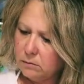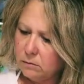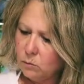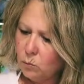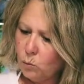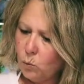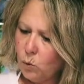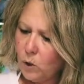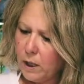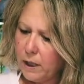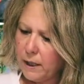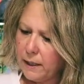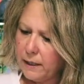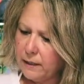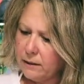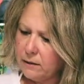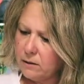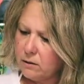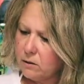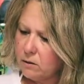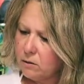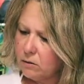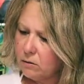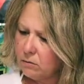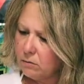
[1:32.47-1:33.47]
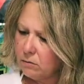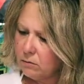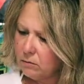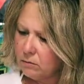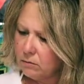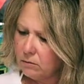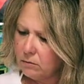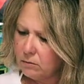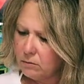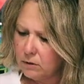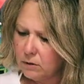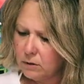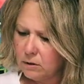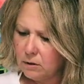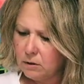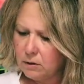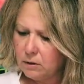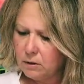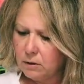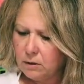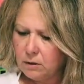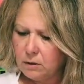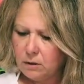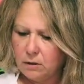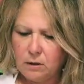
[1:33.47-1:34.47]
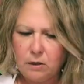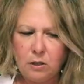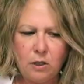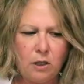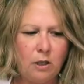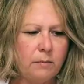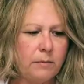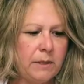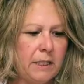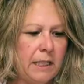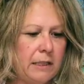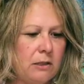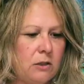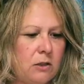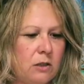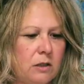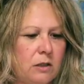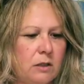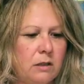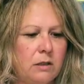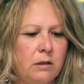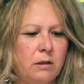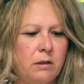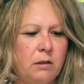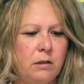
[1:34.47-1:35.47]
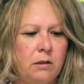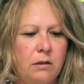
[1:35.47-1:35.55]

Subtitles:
white combination.